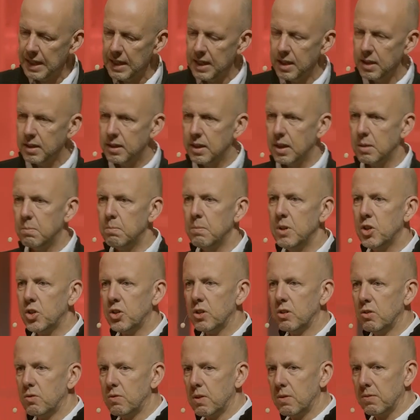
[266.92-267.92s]
Then
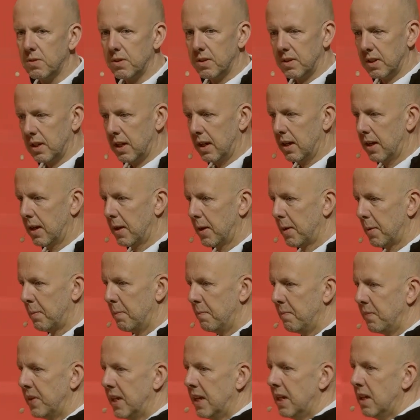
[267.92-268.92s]

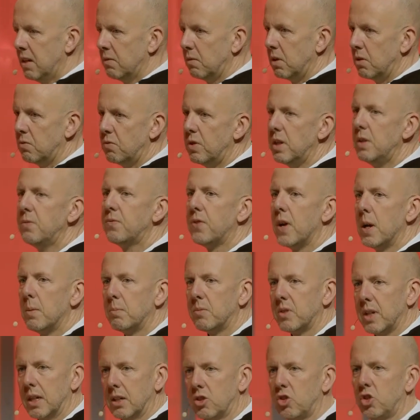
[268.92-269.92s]
mission-driven. We
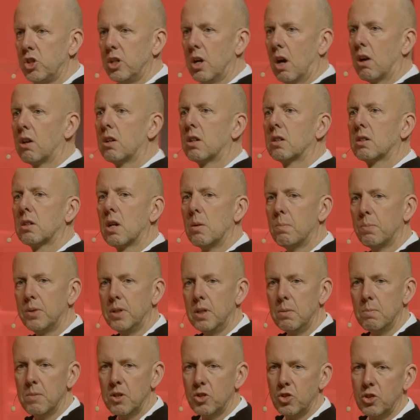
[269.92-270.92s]
revamped actually our company
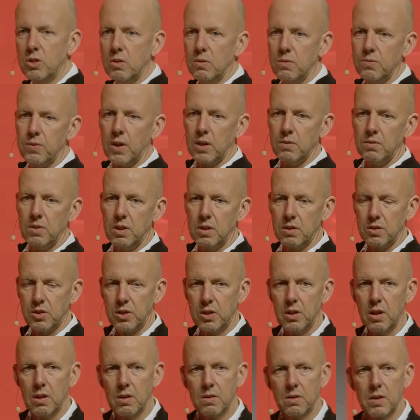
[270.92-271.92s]
mission 5 years
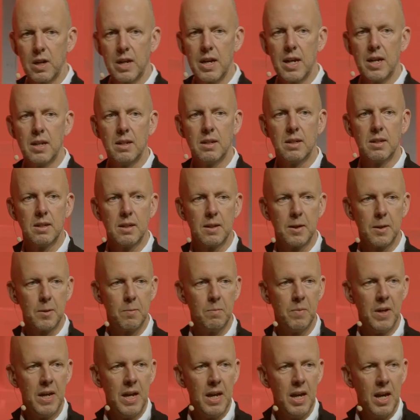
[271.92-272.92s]
ago,
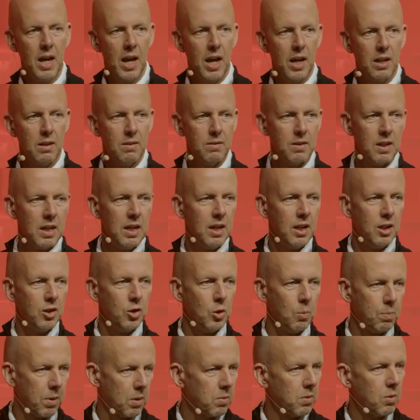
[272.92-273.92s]
and you
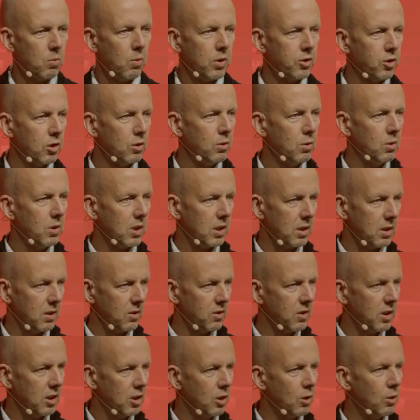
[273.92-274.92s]
probably want to do that, is
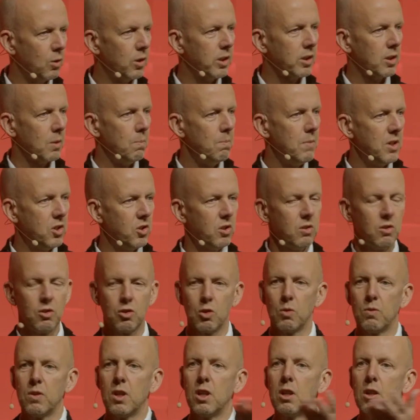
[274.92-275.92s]
that you look at the missions
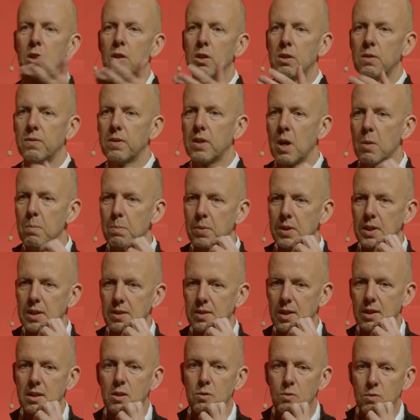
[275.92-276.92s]
of a lot of companies,
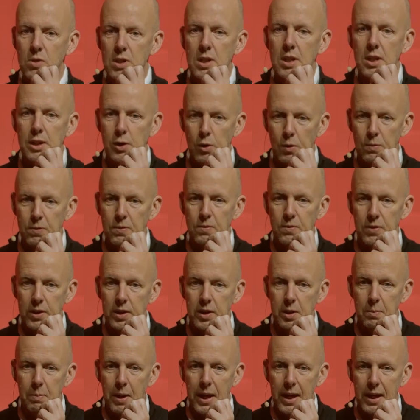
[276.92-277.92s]
and they're really often very
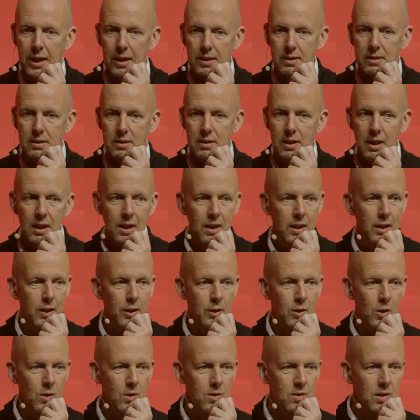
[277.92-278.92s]
bad. You
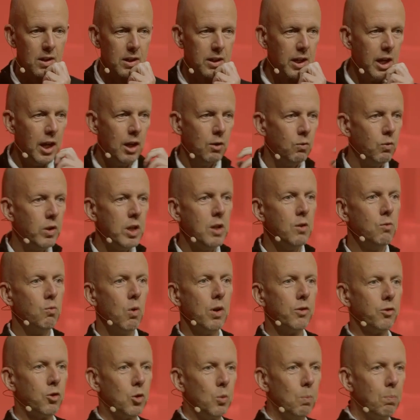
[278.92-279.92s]
know, it's like, we
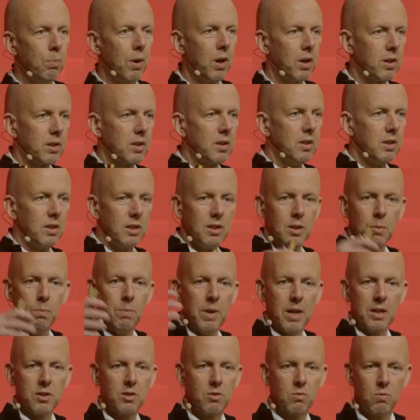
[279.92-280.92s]
want to partner in the
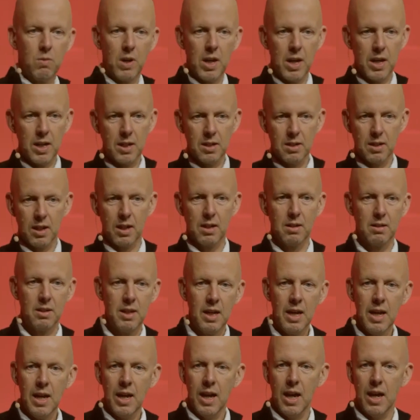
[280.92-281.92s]
best way, and
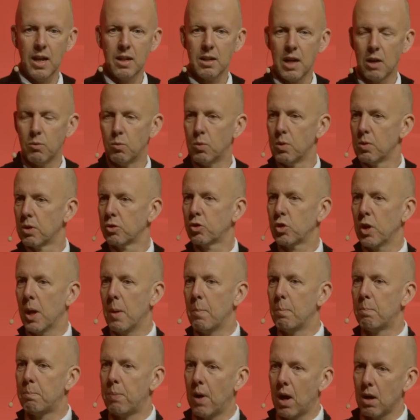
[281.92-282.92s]
we want to
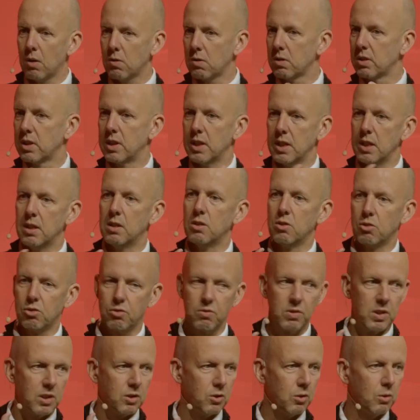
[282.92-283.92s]
empower the
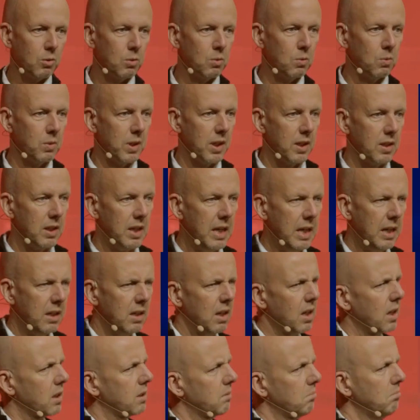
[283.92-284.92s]
industry too, and you're
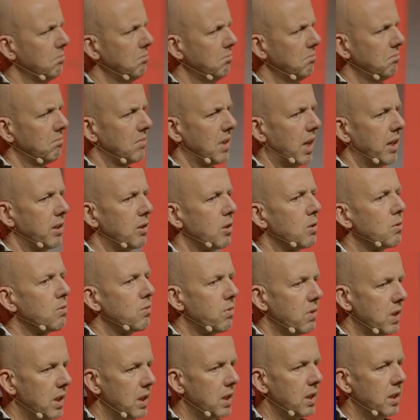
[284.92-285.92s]
like, I don't
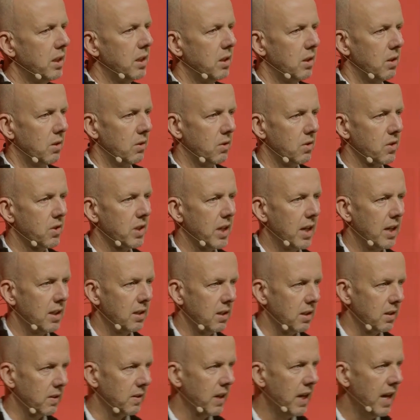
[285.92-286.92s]
really understand
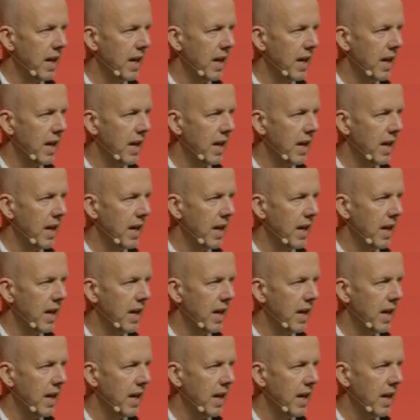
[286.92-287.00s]
it.